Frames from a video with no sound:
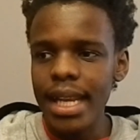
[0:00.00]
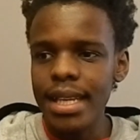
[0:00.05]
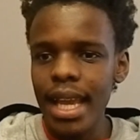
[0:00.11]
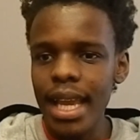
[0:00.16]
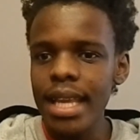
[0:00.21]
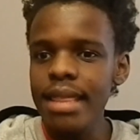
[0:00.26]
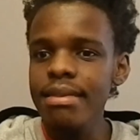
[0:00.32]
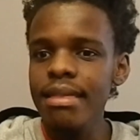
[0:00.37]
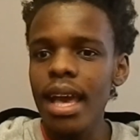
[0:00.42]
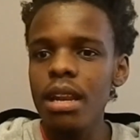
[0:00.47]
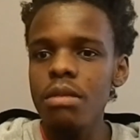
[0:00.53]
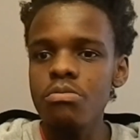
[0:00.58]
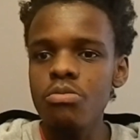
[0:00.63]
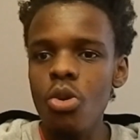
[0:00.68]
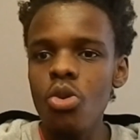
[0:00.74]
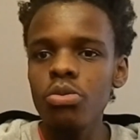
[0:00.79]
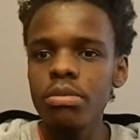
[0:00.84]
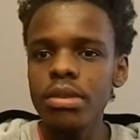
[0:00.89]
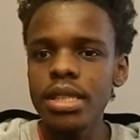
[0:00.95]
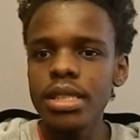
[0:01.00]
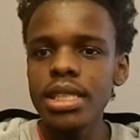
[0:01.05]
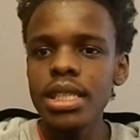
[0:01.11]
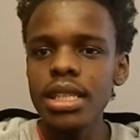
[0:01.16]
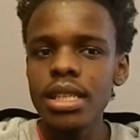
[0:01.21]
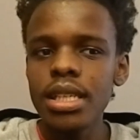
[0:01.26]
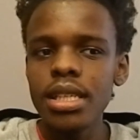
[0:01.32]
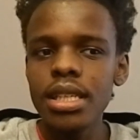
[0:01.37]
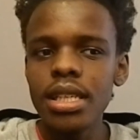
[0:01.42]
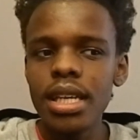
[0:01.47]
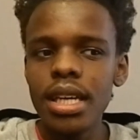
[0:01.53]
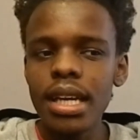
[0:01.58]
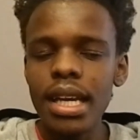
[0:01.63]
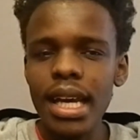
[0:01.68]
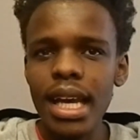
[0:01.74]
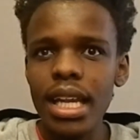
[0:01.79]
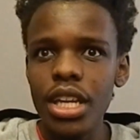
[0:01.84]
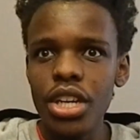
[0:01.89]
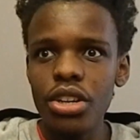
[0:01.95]
in that moment,
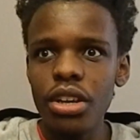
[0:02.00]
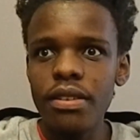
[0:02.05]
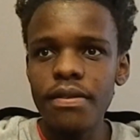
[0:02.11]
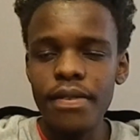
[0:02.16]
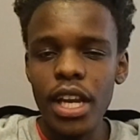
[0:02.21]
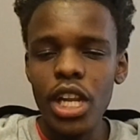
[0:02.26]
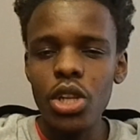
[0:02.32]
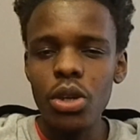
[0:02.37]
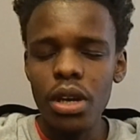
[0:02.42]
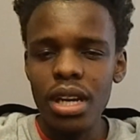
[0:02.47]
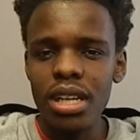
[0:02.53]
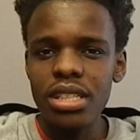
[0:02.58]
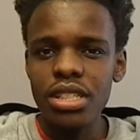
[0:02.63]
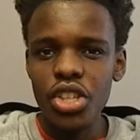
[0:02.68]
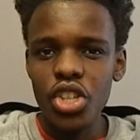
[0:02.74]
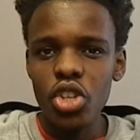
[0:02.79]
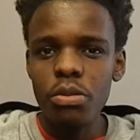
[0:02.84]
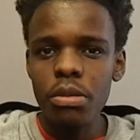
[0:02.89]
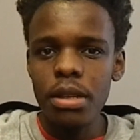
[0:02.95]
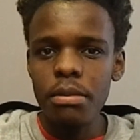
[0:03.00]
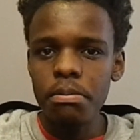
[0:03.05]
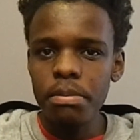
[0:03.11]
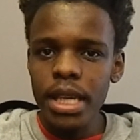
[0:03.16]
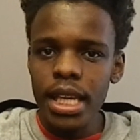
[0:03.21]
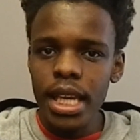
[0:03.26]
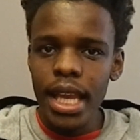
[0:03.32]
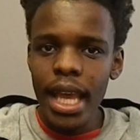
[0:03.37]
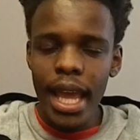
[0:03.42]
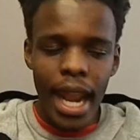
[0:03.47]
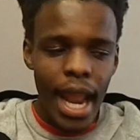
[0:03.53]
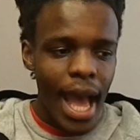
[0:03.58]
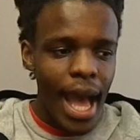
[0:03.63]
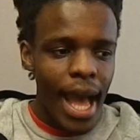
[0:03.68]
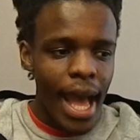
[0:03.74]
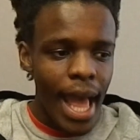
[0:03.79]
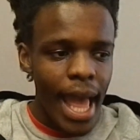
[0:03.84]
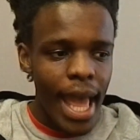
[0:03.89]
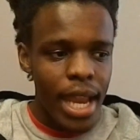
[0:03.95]
I did not value her as a human being.
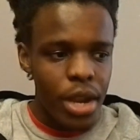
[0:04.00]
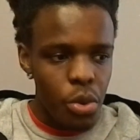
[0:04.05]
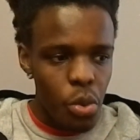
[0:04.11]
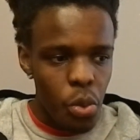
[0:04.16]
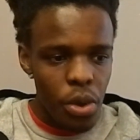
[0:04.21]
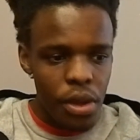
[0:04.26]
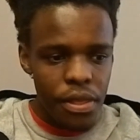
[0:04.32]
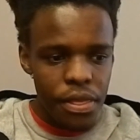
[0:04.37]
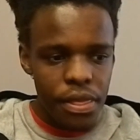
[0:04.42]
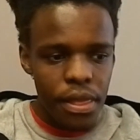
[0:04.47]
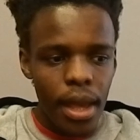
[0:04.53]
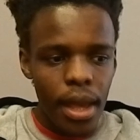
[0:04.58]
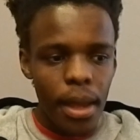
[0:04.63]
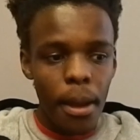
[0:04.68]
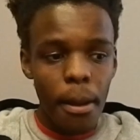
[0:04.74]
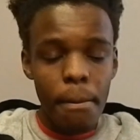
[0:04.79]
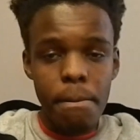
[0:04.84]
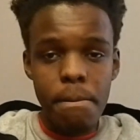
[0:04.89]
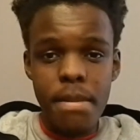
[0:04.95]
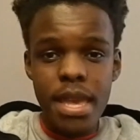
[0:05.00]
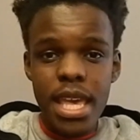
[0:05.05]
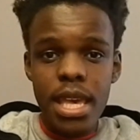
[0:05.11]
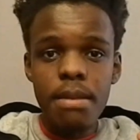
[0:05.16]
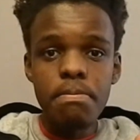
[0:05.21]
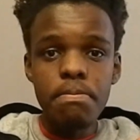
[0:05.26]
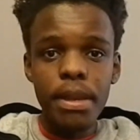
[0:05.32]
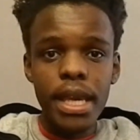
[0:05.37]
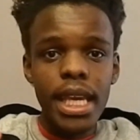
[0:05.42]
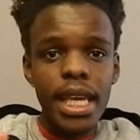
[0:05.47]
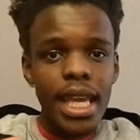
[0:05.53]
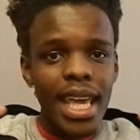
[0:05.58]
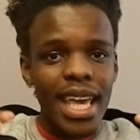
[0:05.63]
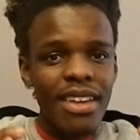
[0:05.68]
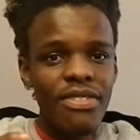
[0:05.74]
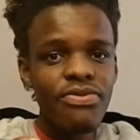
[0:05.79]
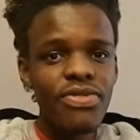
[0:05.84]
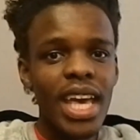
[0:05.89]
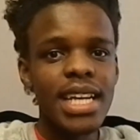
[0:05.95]
And with me being
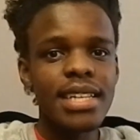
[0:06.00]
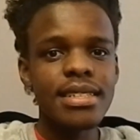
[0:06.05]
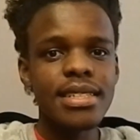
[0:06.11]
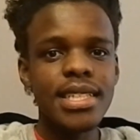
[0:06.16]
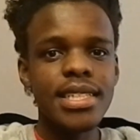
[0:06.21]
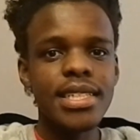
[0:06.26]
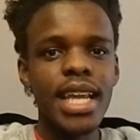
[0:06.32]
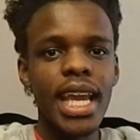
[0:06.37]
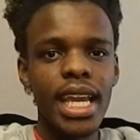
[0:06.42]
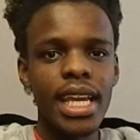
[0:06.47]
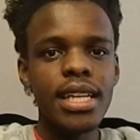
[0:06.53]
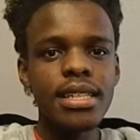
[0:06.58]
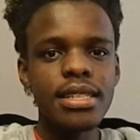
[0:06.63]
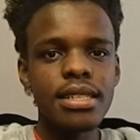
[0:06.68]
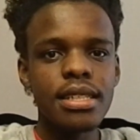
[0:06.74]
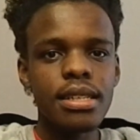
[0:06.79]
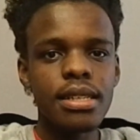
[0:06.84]
in that state,